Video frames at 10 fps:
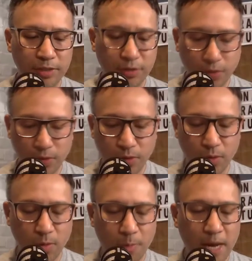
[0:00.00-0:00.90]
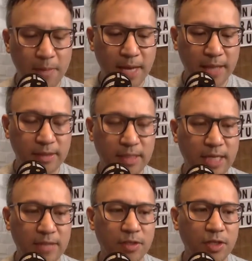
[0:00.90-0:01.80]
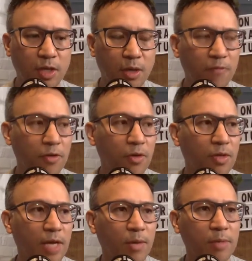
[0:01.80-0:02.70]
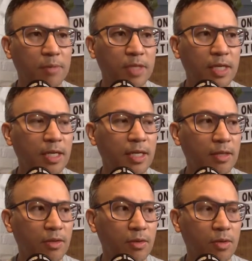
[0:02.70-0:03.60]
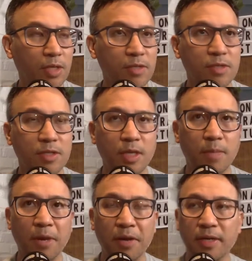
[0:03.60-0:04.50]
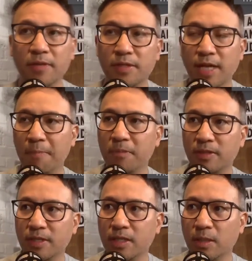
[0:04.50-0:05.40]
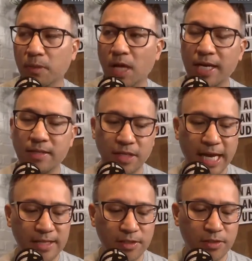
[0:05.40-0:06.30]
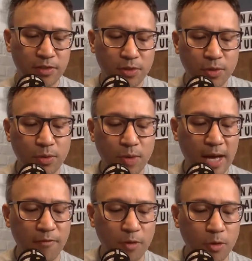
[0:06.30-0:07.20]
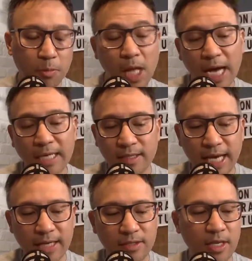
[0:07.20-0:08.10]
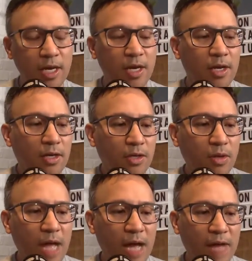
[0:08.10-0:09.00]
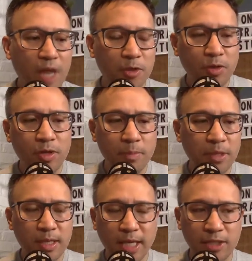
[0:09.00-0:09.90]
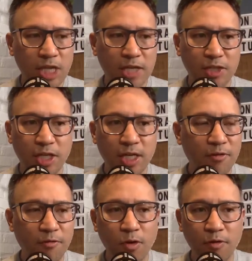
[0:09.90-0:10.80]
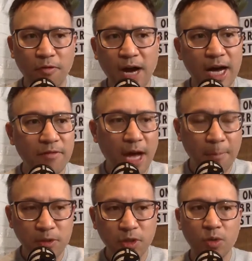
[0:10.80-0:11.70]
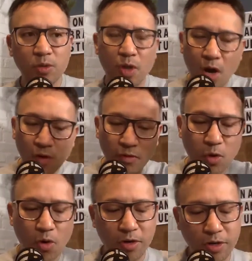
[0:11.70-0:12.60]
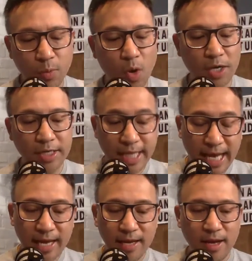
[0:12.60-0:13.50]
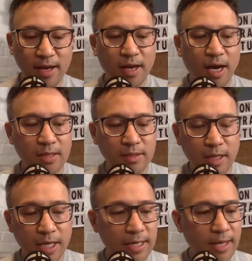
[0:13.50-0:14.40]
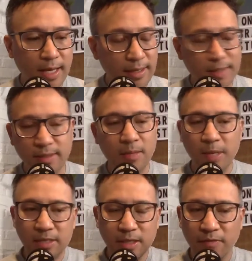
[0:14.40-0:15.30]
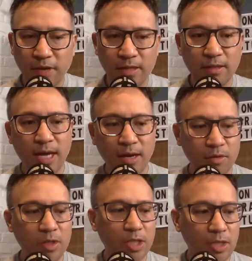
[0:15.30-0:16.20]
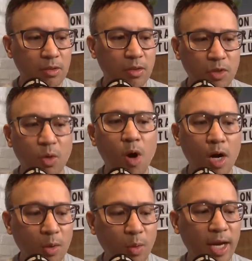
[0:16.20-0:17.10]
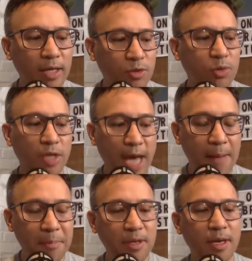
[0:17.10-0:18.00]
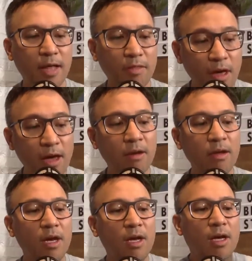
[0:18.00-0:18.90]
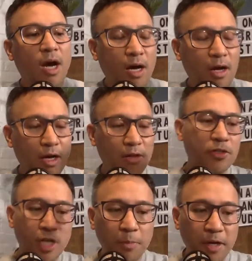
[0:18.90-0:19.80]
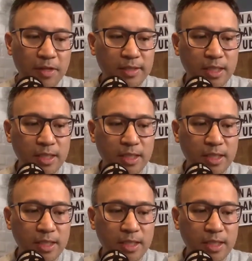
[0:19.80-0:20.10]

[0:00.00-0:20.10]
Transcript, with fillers: So podmax.co, if you go to that website, you can see a button at the top that says apply as a guest. So if you apply as a guest, you'll have the opportunity to be, like Josh said, on 4 or 5 episodes, all recorded in one day. And it's an amazing event that really, you'll walk away truly happy. And then there's another button that says